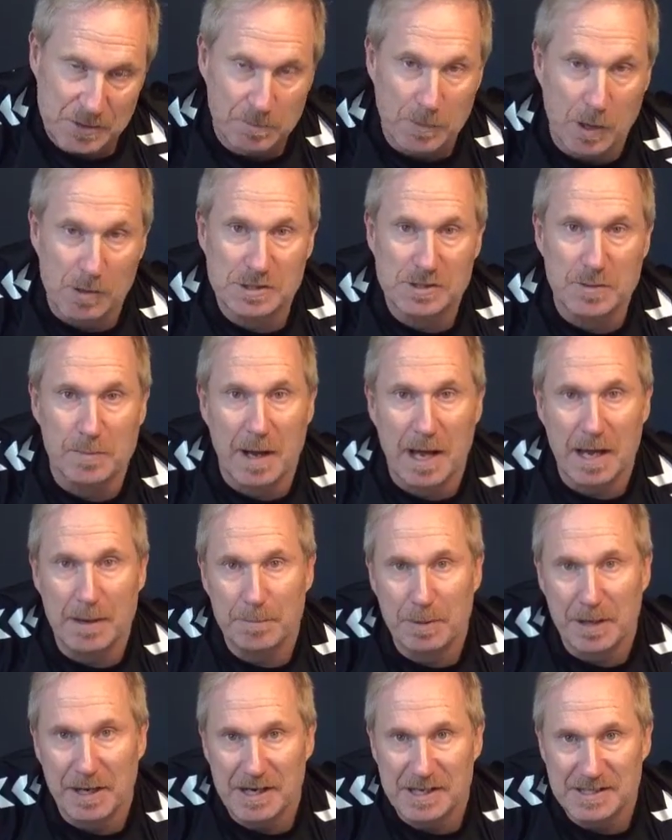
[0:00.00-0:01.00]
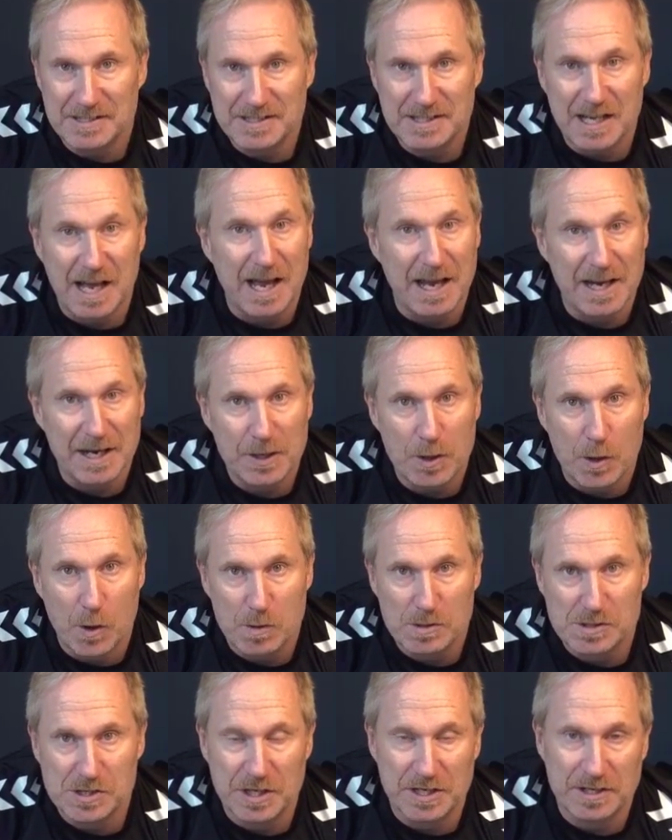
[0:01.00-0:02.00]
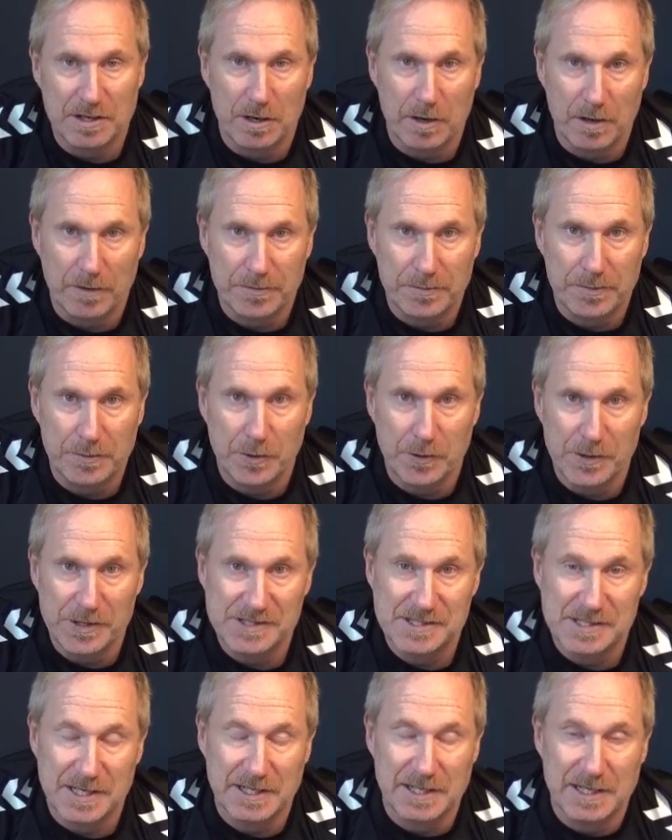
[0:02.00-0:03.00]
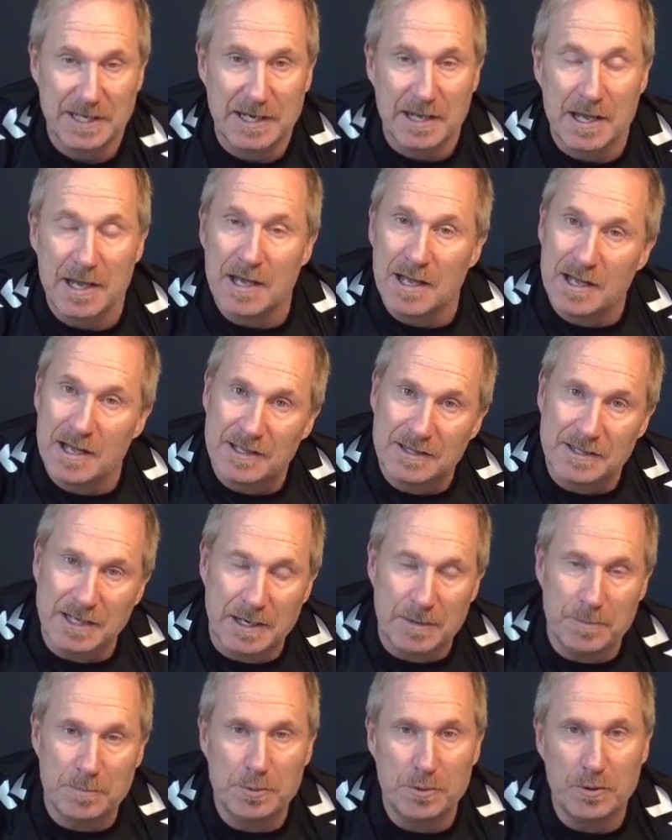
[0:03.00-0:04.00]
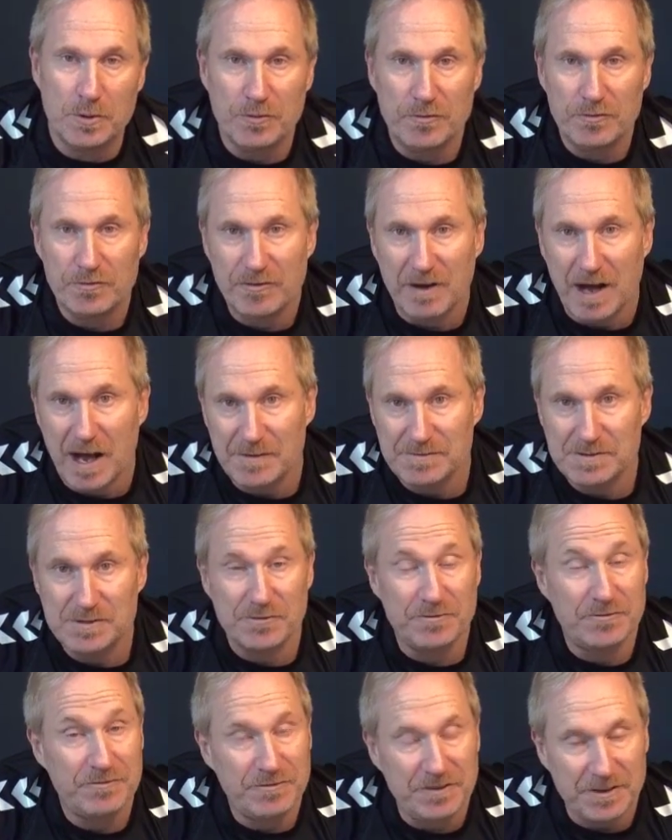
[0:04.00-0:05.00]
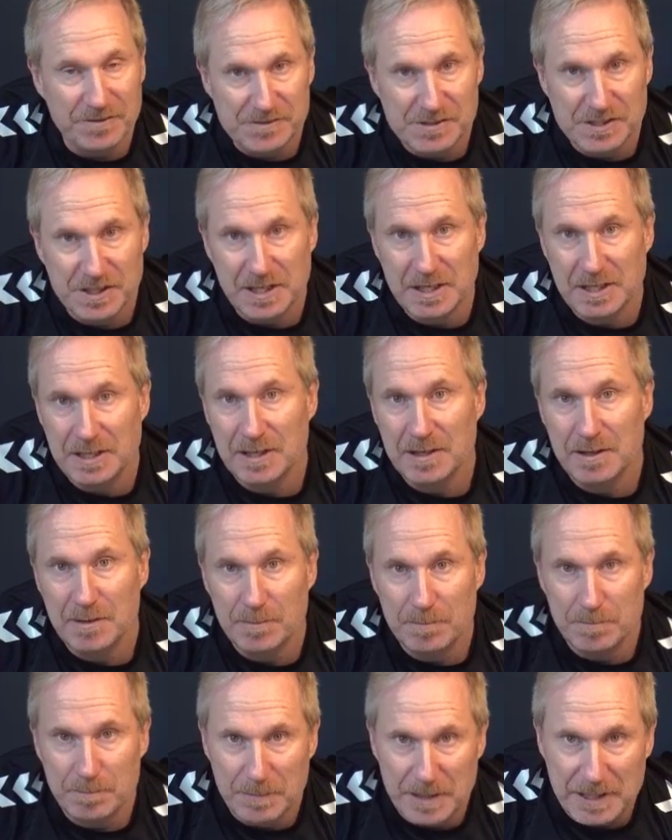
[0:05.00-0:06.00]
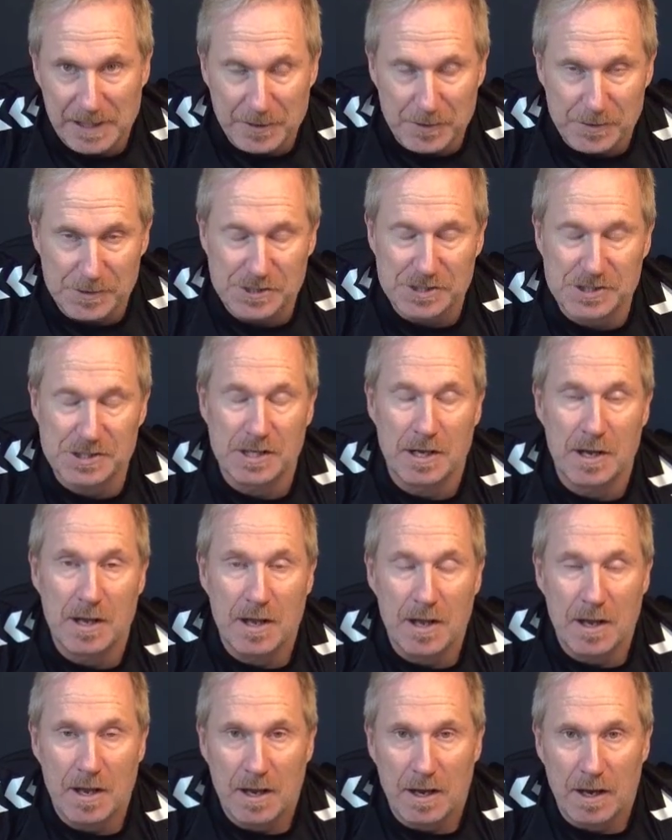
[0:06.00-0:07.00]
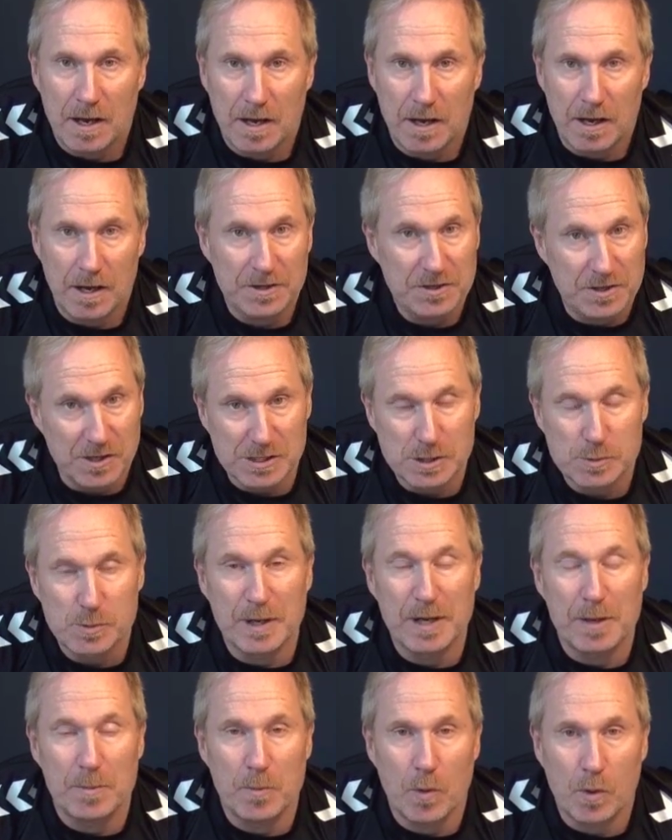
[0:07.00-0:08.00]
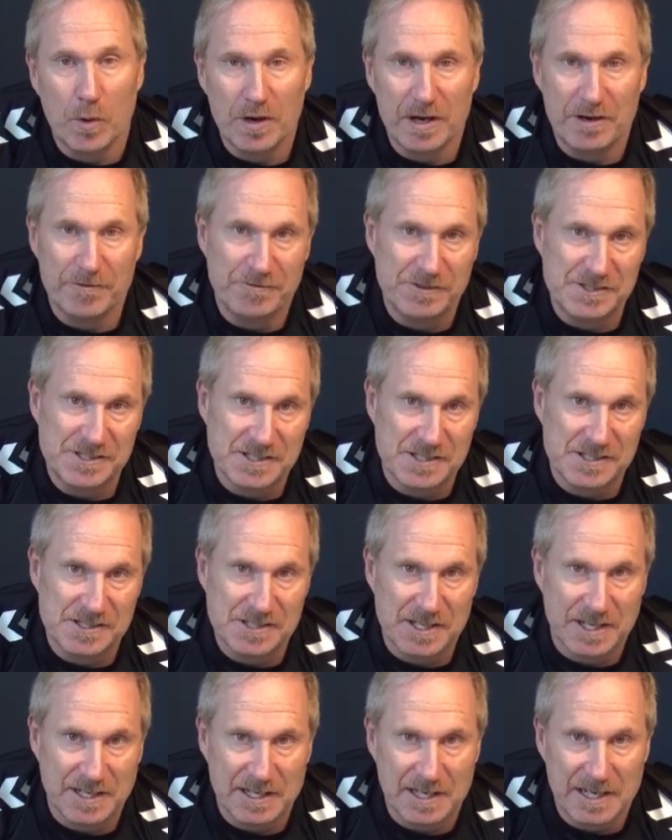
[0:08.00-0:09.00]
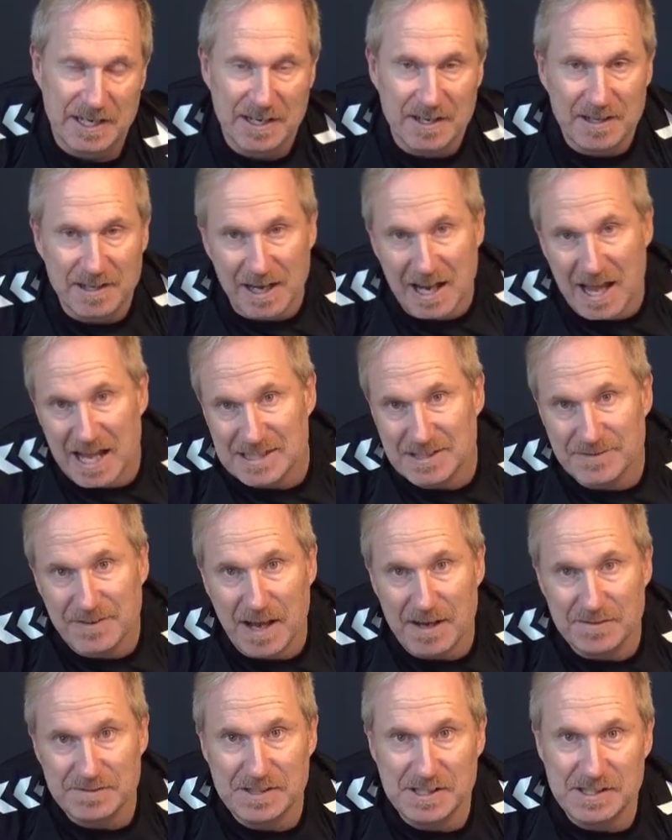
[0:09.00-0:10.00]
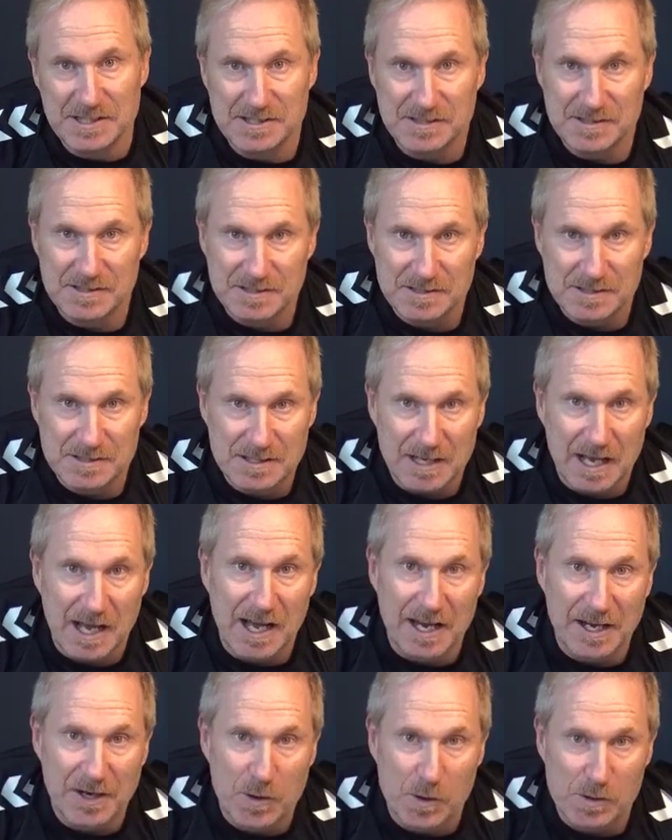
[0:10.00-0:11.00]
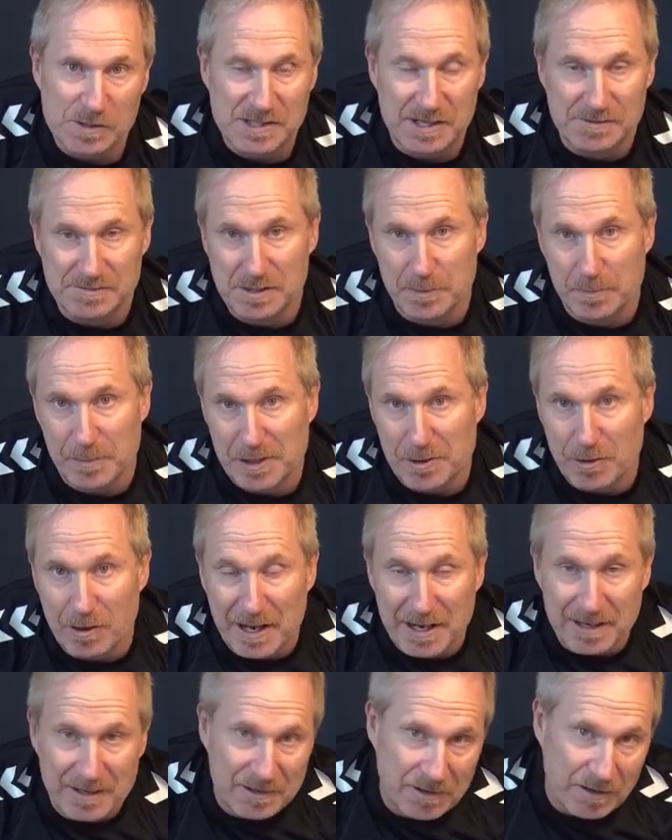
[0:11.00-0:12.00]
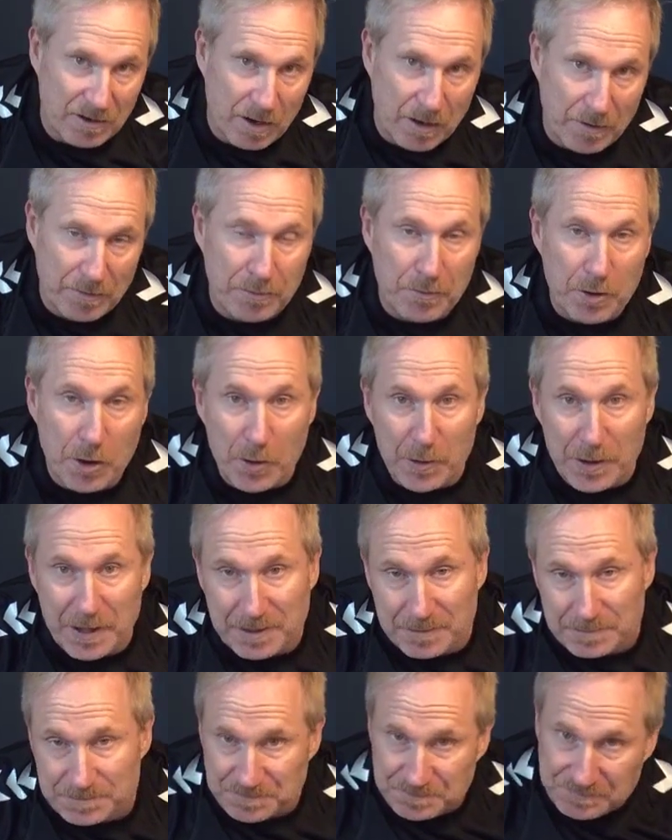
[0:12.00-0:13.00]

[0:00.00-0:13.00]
Most of my players I coach in the long throw-in technique, they improve 5 to 15 meters just with a more efficient technique. The last 5 seasons I coached FC Midtjylland in the long throw-in.